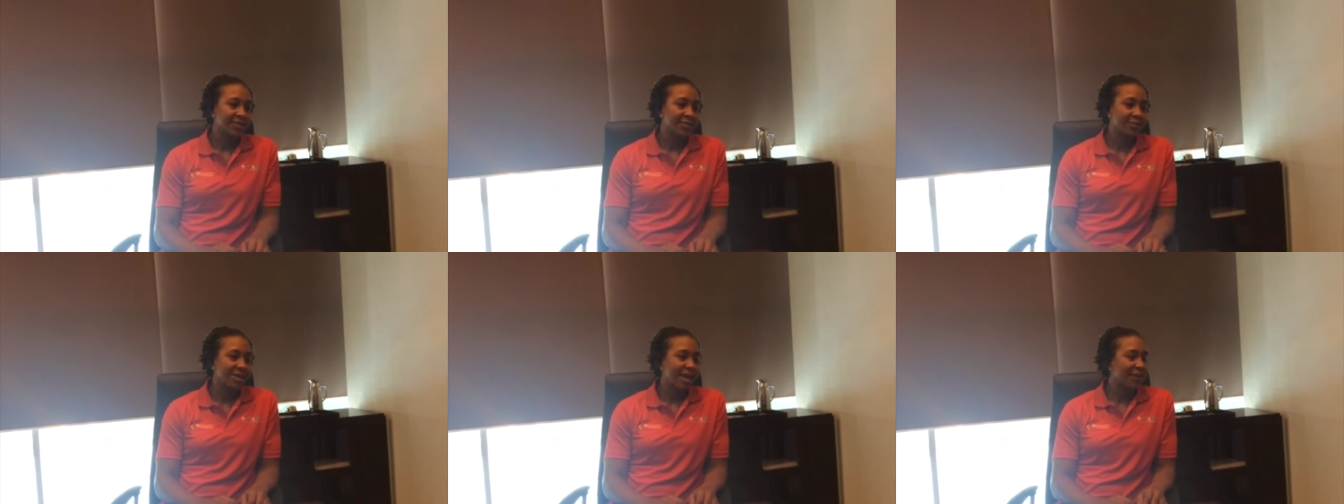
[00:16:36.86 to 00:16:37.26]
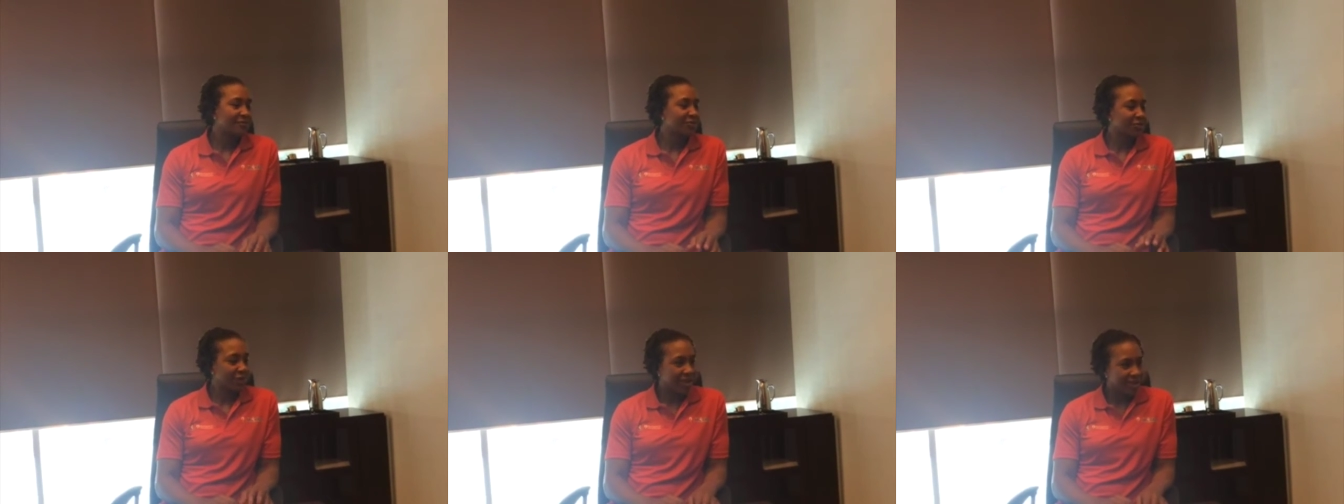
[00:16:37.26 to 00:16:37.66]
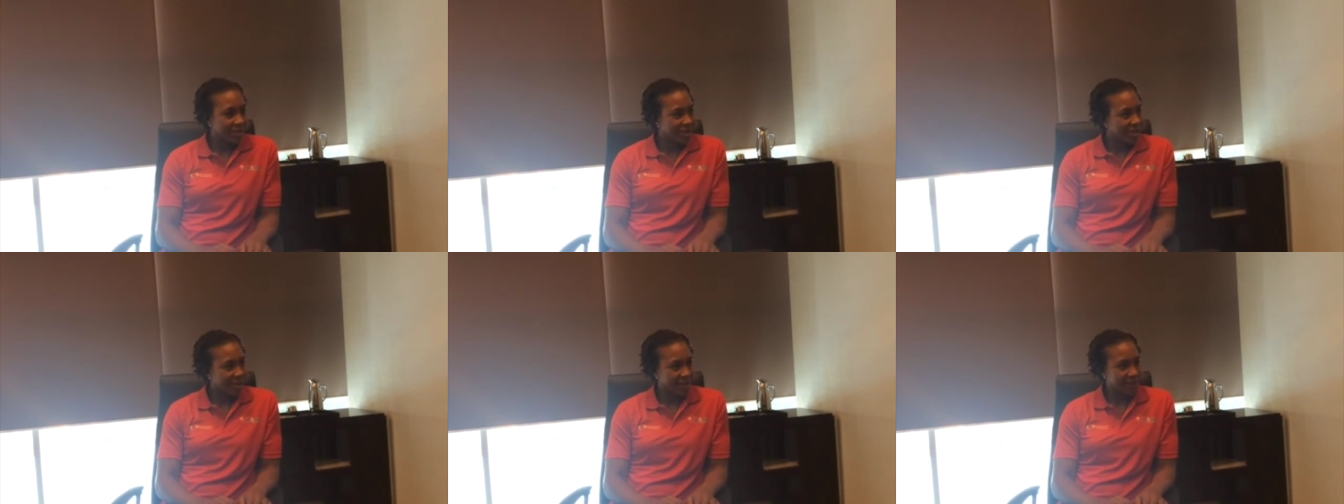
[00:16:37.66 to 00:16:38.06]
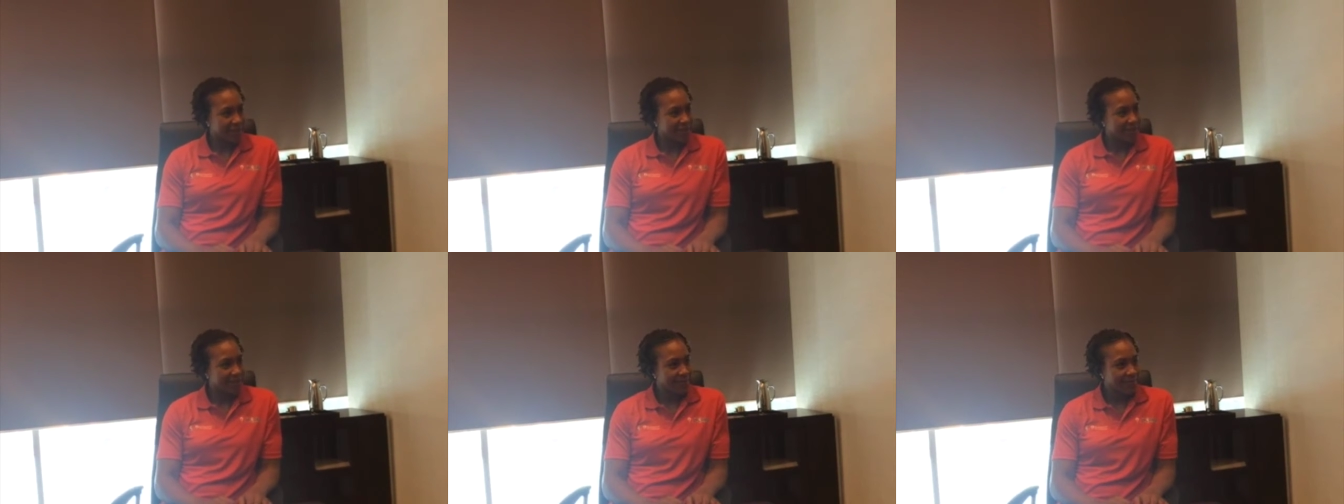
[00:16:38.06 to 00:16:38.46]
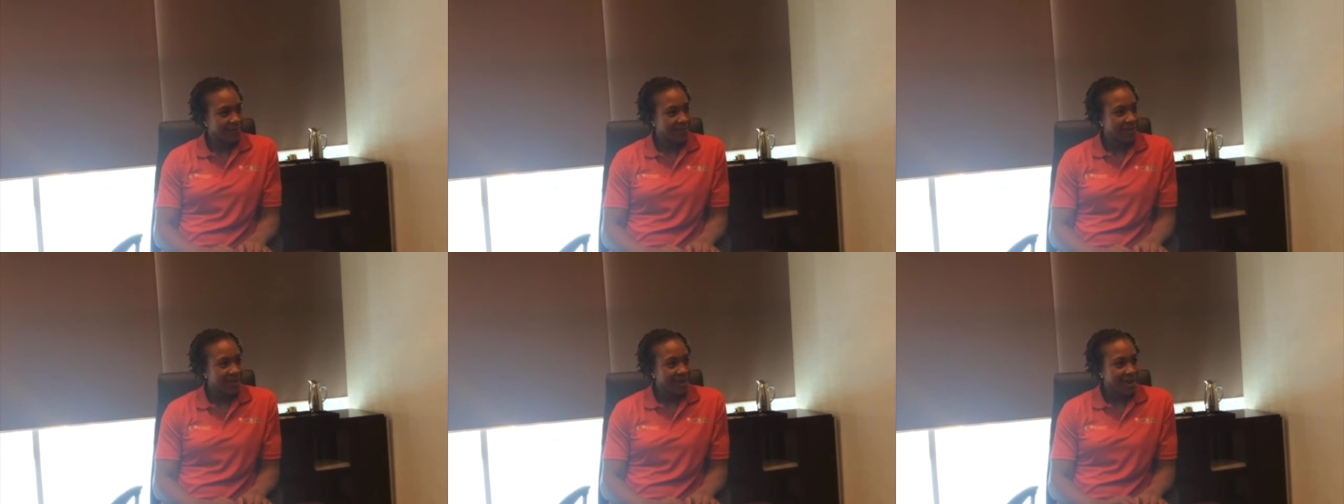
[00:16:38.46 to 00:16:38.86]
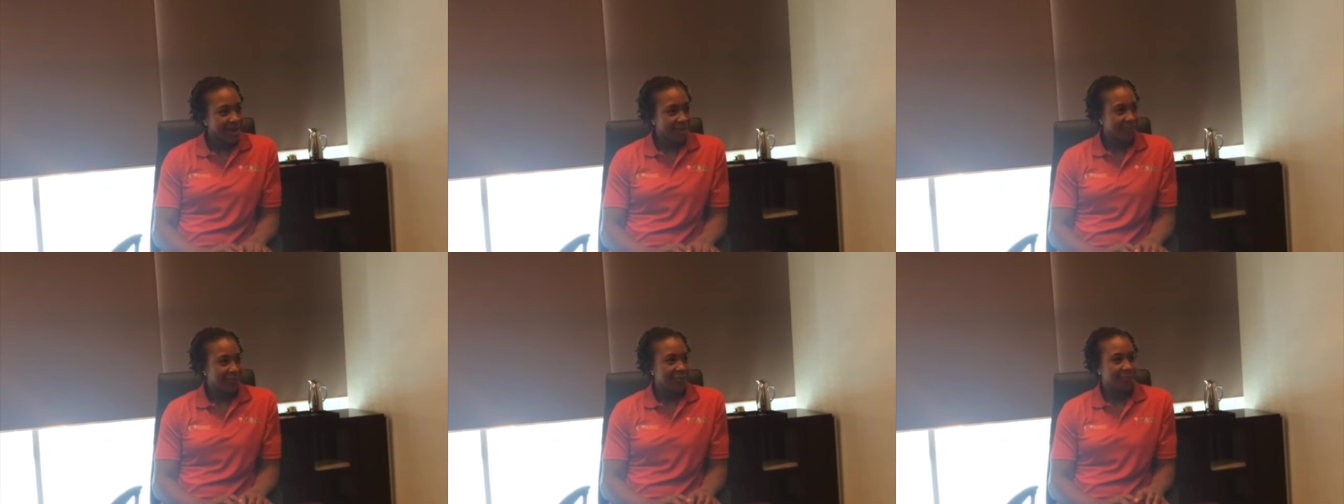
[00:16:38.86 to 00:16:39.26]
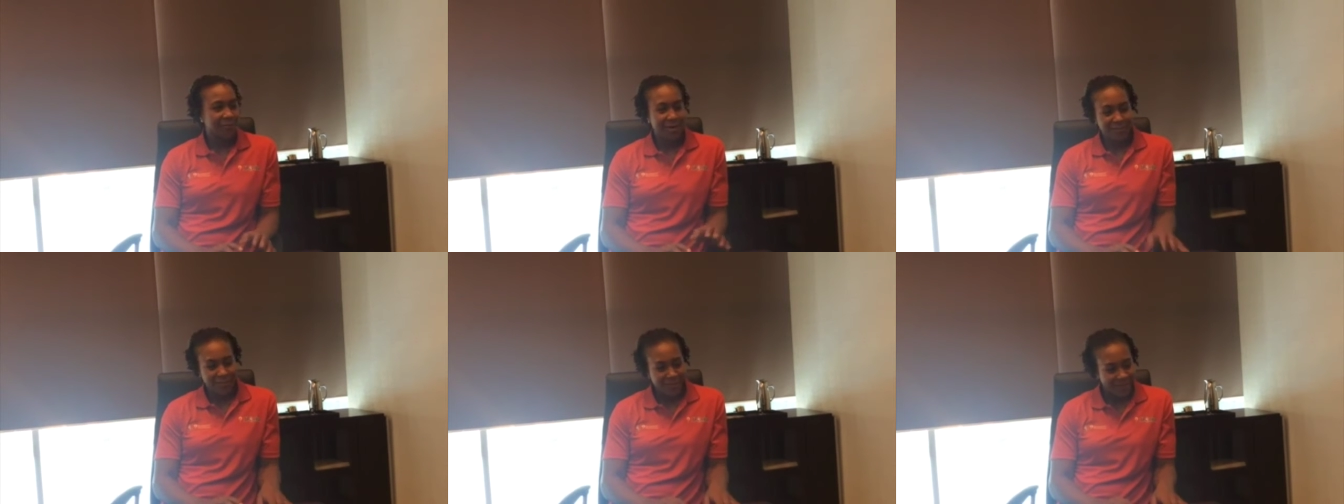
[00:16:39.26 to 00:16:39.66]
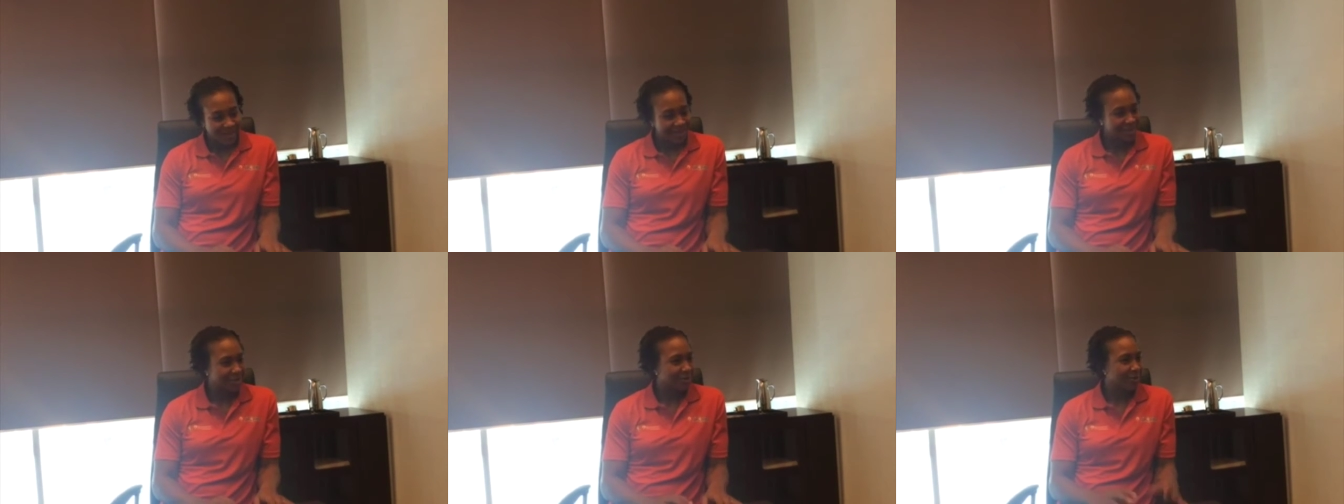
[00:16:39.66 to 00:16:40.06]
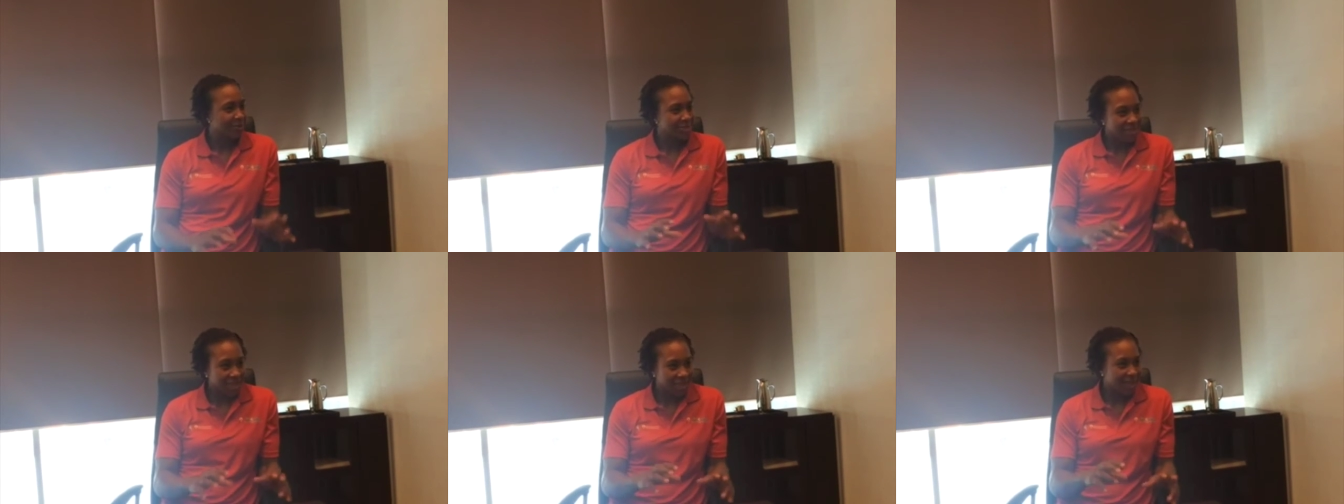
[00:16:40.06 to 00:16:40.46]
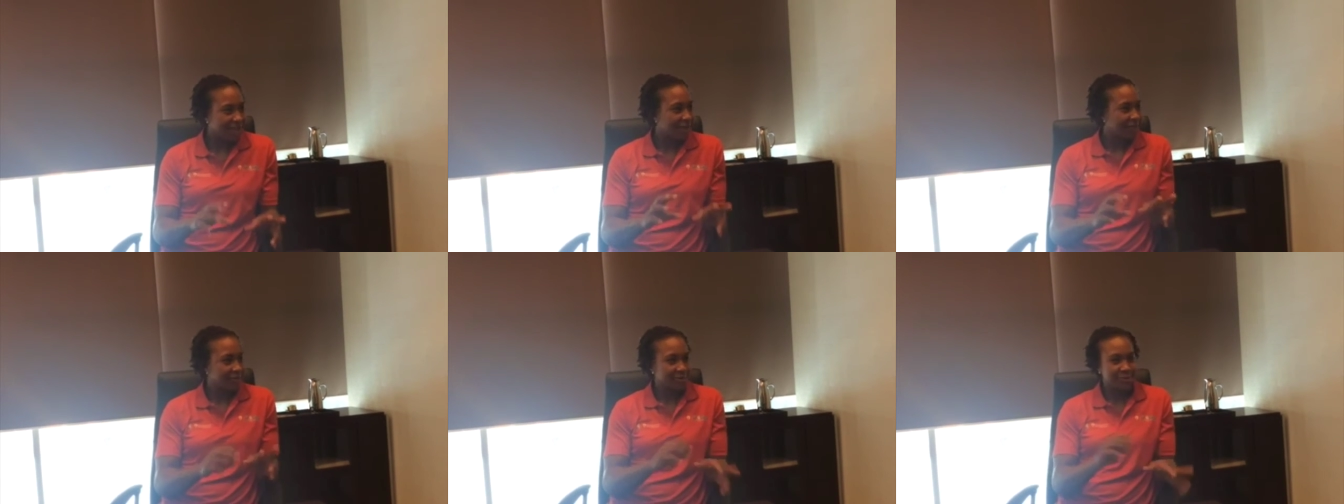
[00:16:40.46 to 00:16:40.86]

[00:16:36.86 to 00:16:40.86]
we have training camp, and right when we get there, we check in,